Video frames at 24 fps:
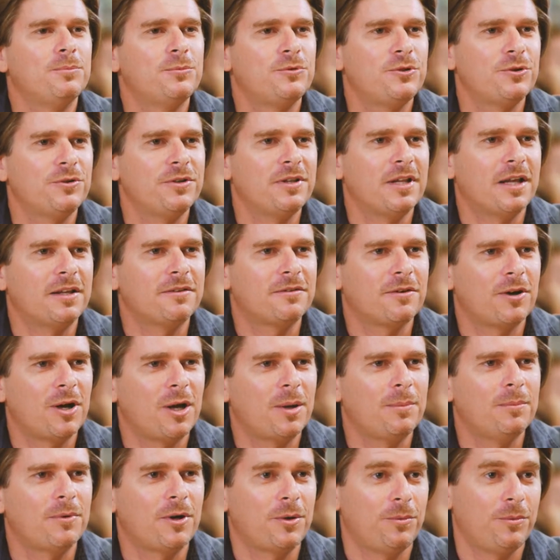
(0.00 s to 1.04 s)
During that
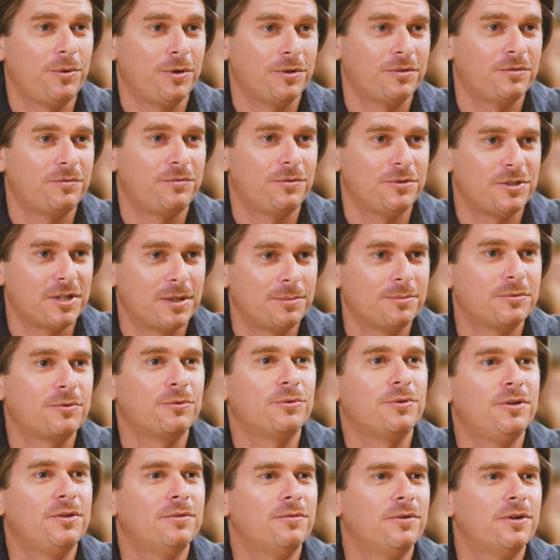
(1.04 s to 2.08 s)
time, I worked for James
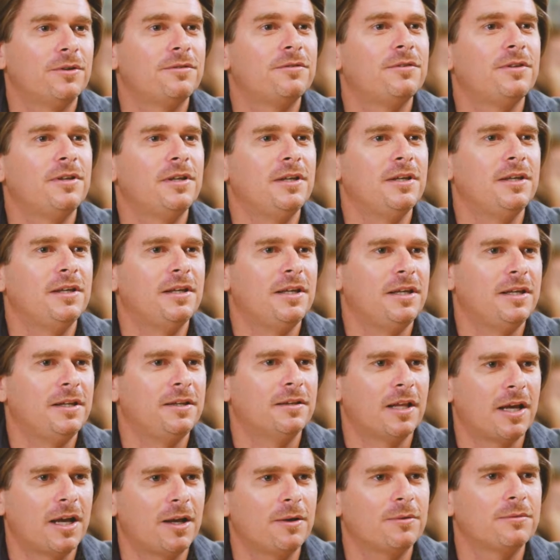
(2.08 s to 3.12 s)
Cook University
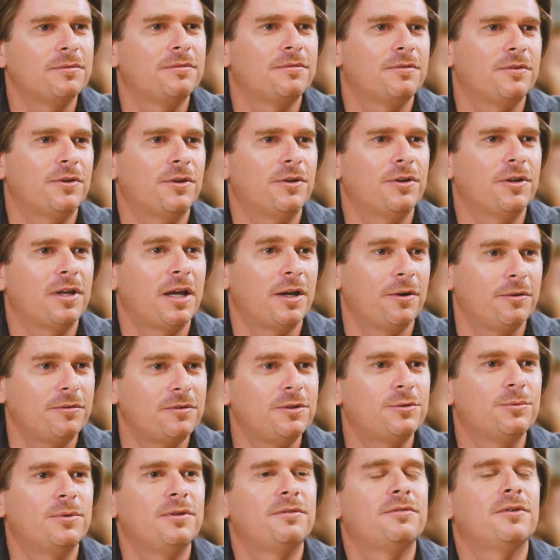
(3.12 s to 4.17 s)
in Laos on a
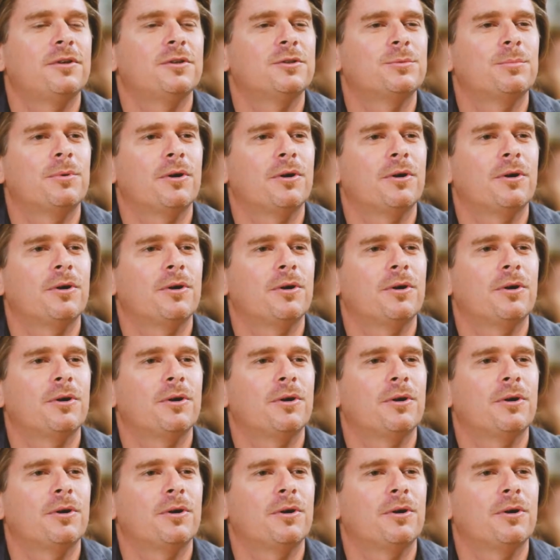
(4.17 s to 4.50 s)
heritage research